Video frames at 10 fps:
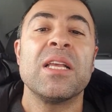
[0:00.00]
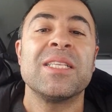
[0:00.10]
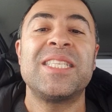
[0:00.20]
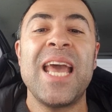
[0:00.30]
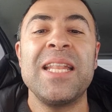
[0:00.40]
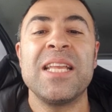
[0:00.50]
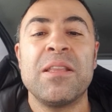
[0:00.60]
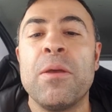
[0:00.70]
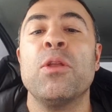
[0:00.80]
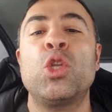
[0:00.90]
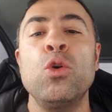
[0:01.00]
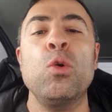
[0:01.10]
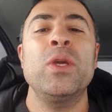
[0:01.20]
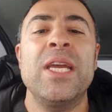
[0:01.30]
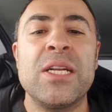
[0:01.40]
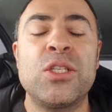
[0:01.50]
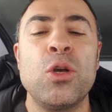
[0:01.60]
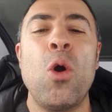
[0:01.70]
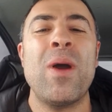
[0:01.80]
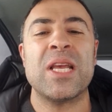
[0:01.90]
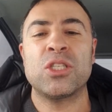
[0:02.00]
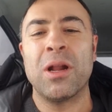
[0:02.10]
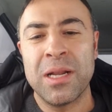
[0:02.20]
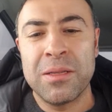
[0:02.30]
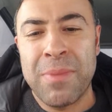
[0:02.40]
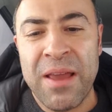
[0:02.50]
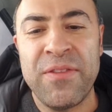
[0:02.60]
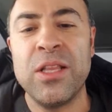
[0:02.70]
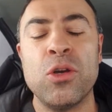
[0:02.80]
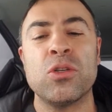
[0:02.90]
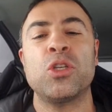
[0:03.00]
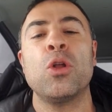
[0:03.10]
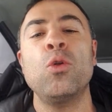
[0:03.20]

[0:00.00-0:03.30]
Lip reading: said it 2 years ago when I started my videos,